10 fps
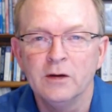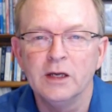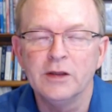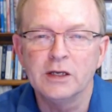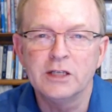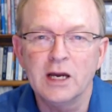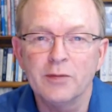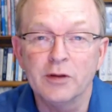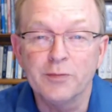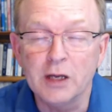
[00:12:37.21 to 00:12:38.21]
In the
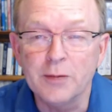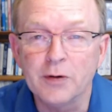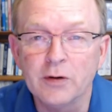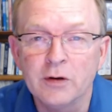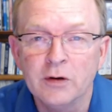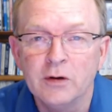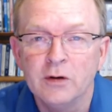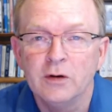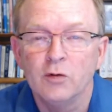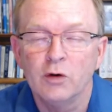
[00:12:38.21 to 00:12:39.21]
example in the paper,
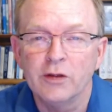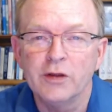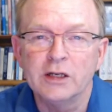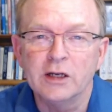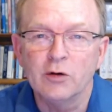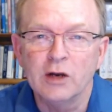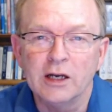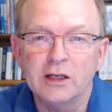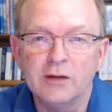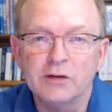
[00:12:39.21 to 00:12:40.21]
one of the things I would
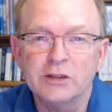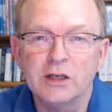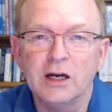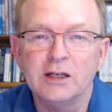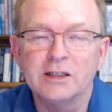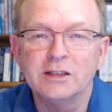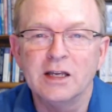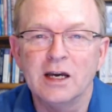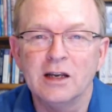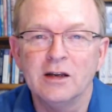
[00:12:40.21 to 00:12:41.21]
like to emphasize is
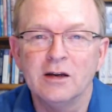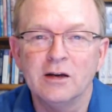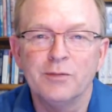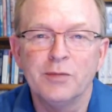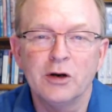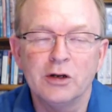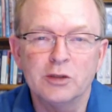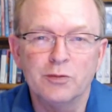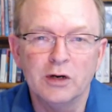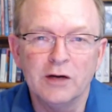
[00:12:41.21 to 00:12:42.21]
that
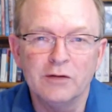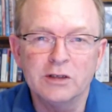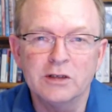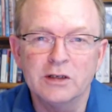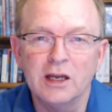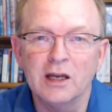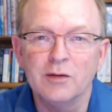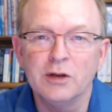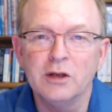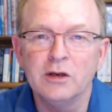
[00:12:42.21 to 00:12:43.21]
peroneus brevis
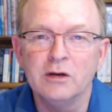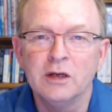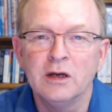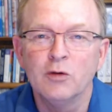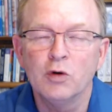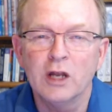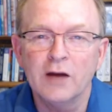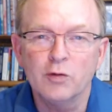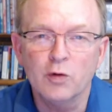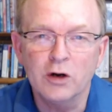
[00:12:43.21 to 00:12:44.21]
can be, will
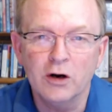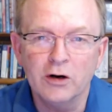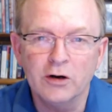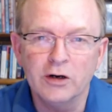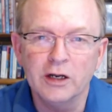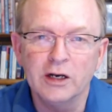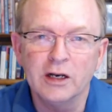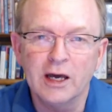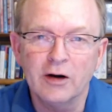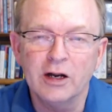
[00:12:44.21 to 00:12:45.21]
have to work harder in a
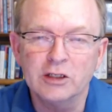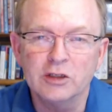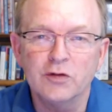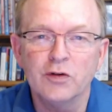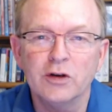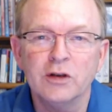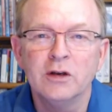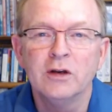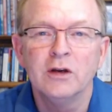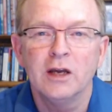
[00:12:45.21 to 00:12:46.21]
lateral axis foot
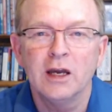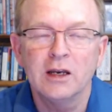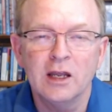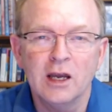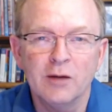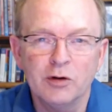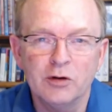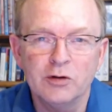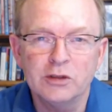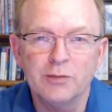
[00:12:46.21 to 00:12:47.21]
and can
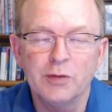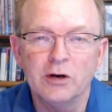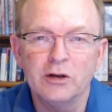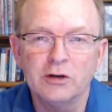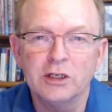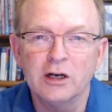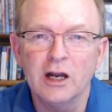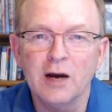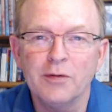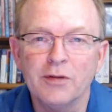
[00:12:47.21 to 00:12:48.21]
produce a peroneal
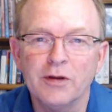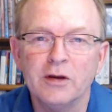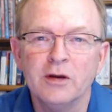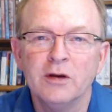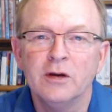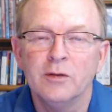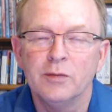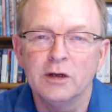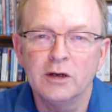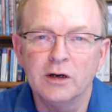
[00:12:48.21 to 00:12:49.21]
tendinopathy
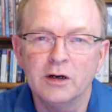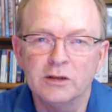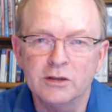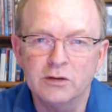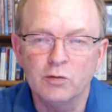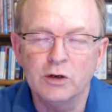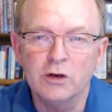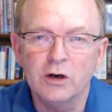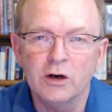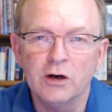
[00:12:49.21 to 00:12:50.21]
because we
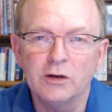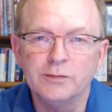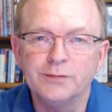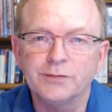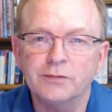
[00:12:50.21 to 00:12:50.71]
are